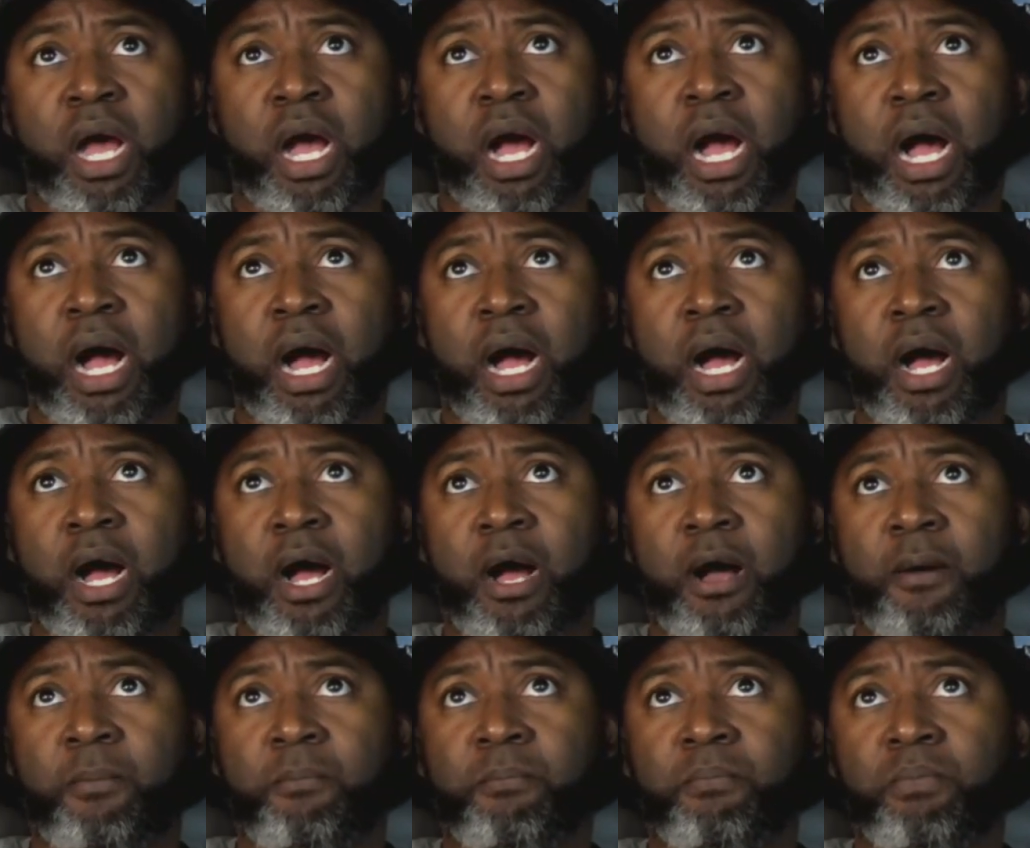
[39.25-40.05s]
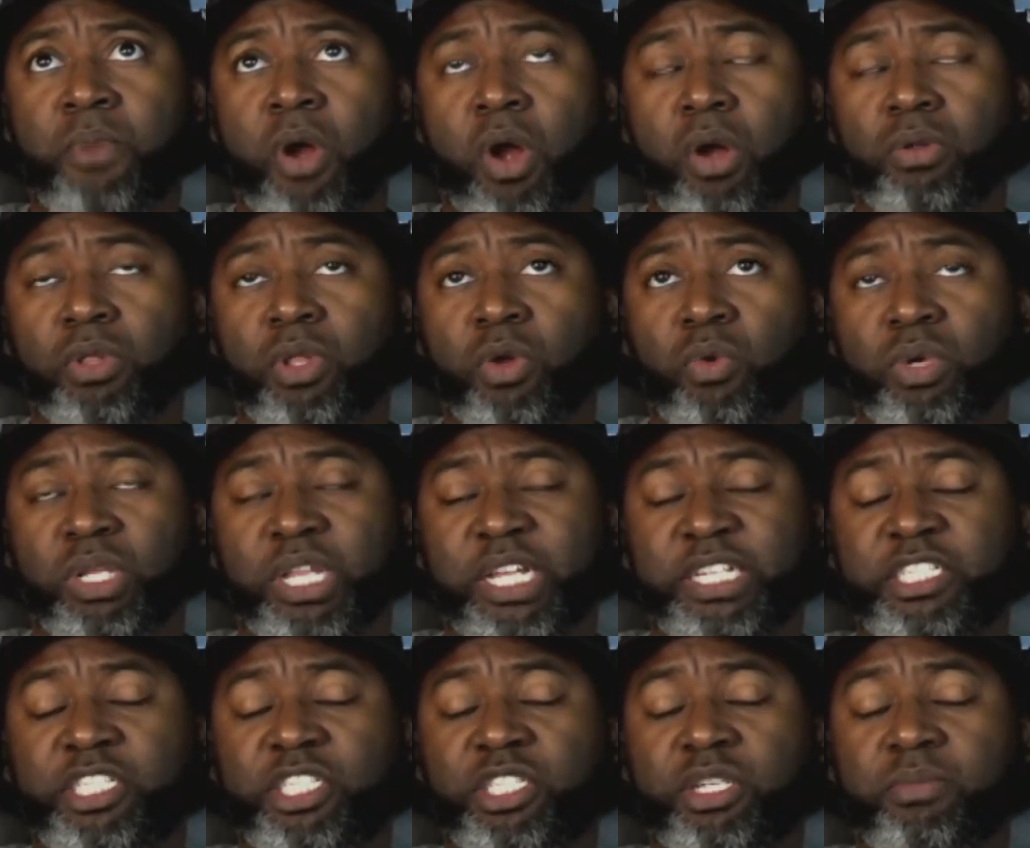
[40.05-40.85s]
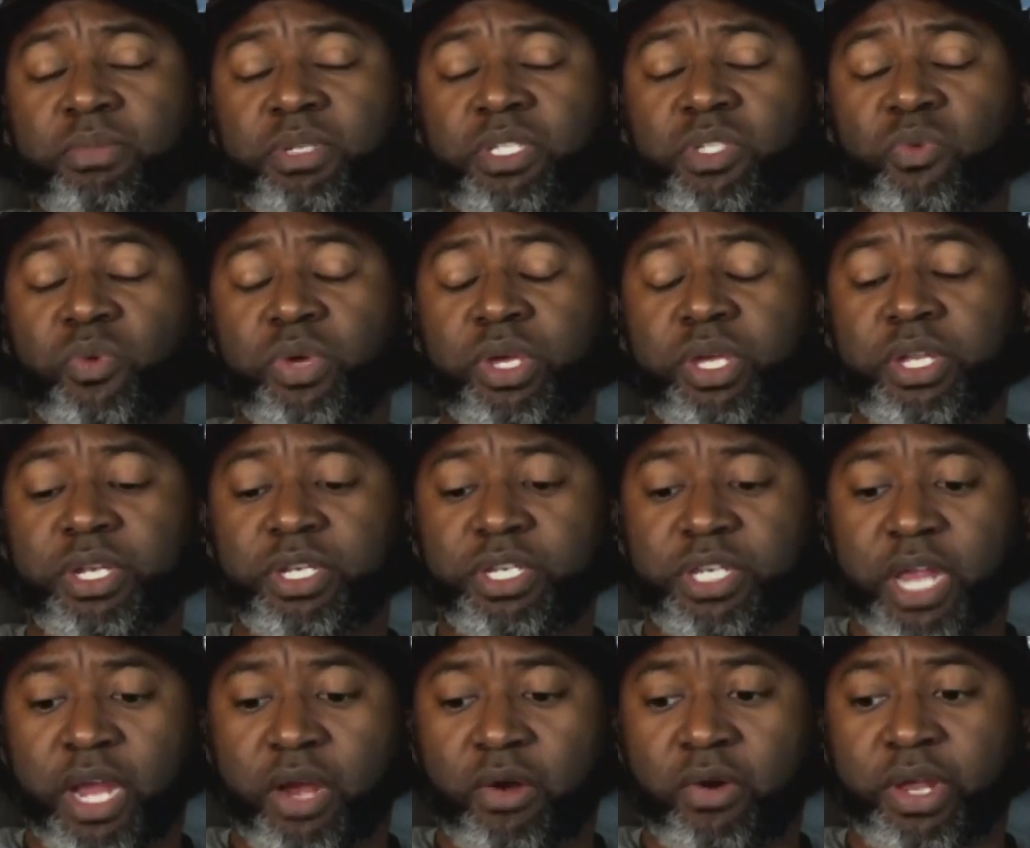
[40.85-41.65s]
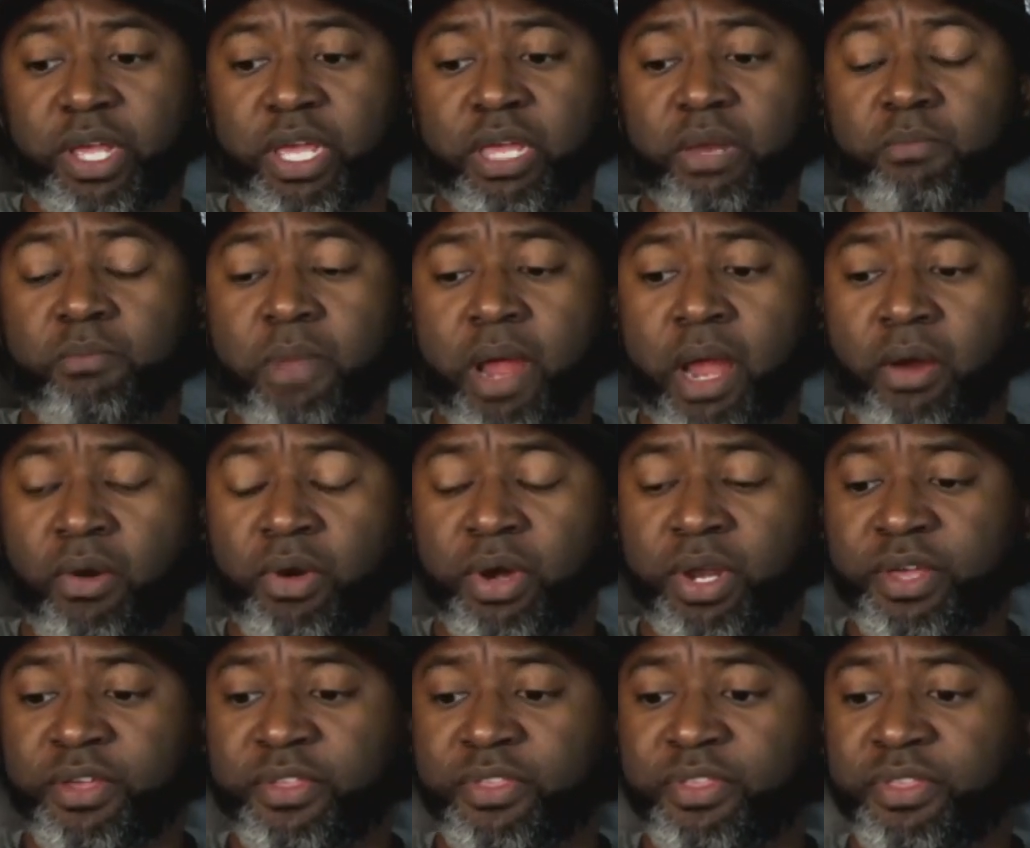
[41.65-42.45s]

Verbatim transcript: um, the relationship between Derek and Meredith.